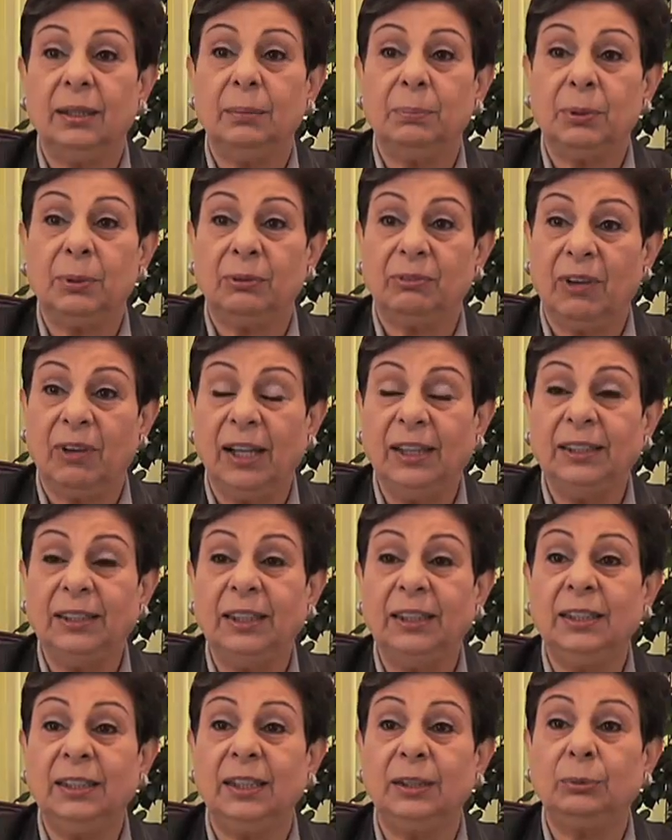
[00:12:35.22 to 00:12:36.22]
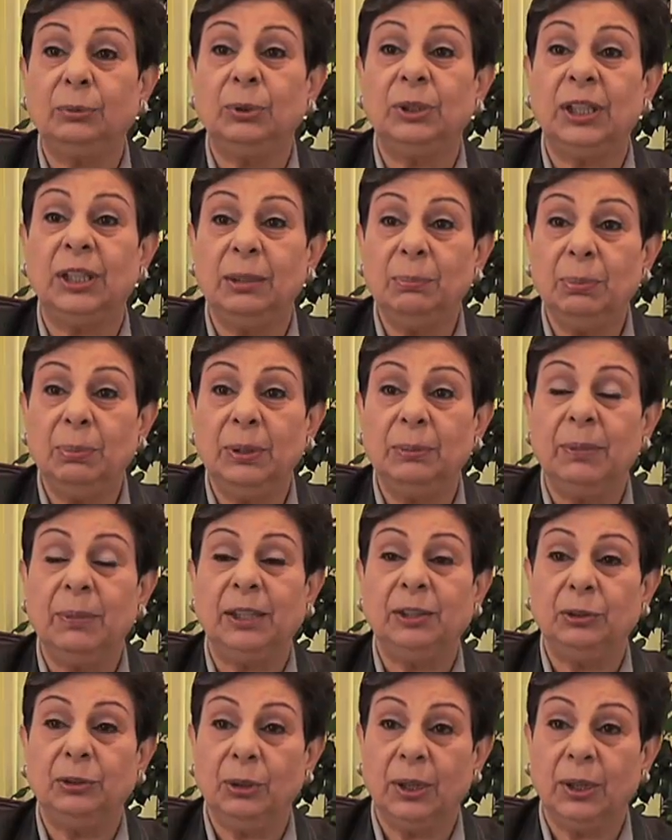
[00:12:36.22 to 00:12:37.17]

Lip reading: provided it would implement